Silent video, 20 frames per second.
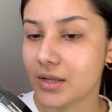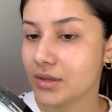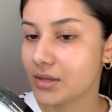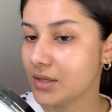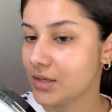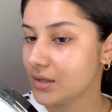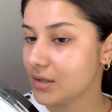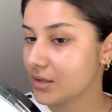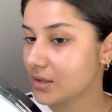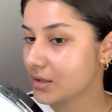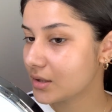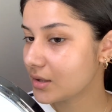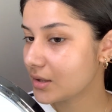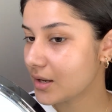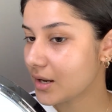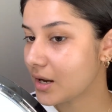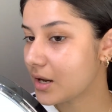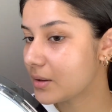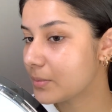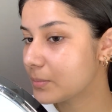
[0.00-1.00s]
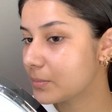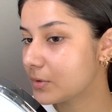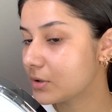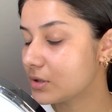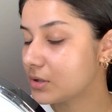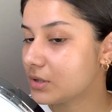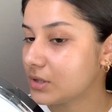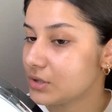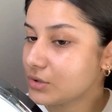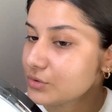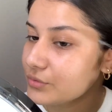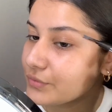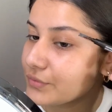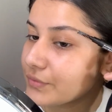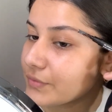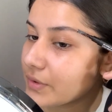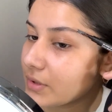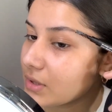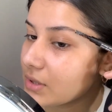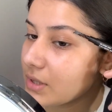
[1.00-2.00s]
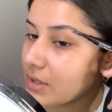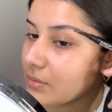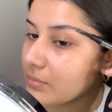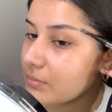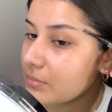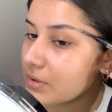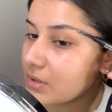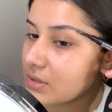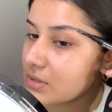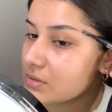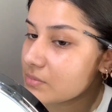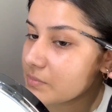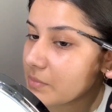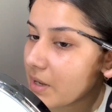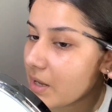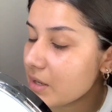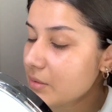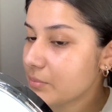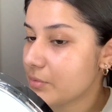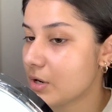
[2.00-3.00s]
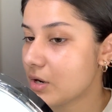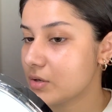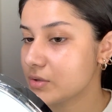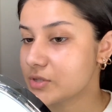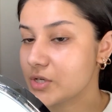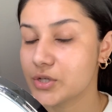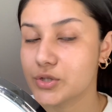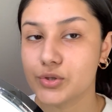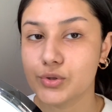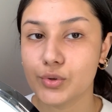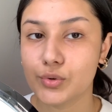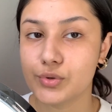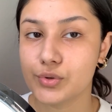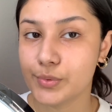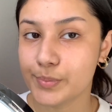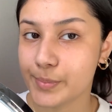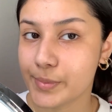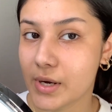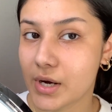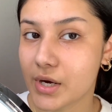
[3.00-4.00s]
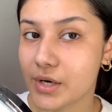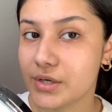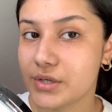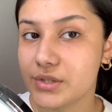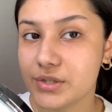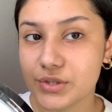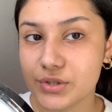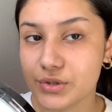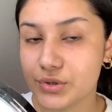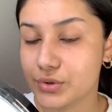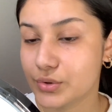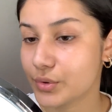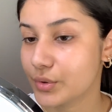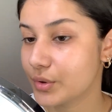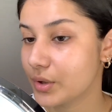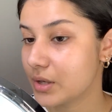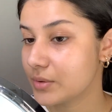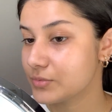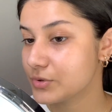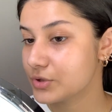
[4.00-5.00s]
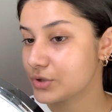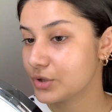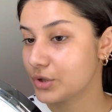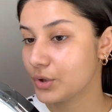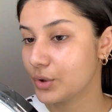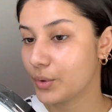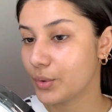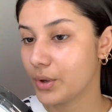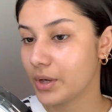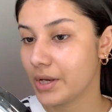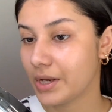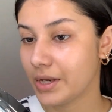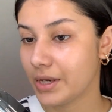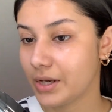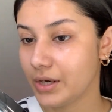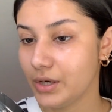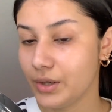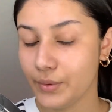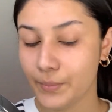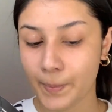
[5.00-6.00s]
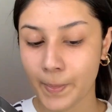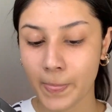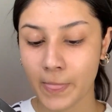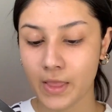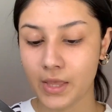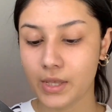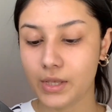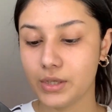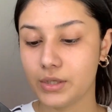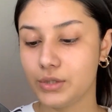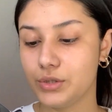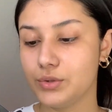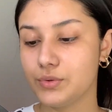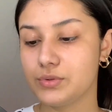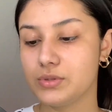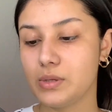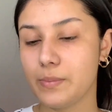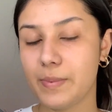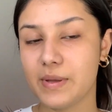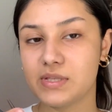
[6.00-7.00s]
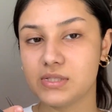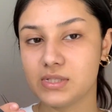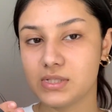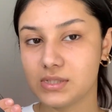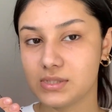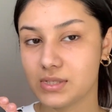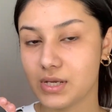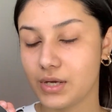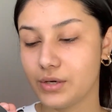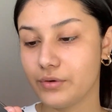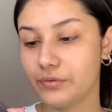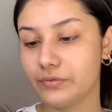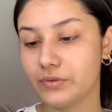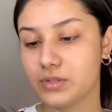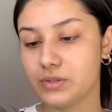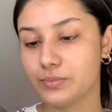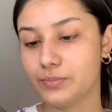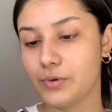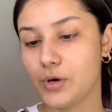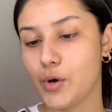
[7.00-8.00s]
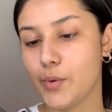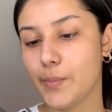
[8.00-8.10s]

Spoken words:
think I'm gonna need to fill them because my brows are so sparse. So I'm just gonna go ahead, use the pencil side of this brow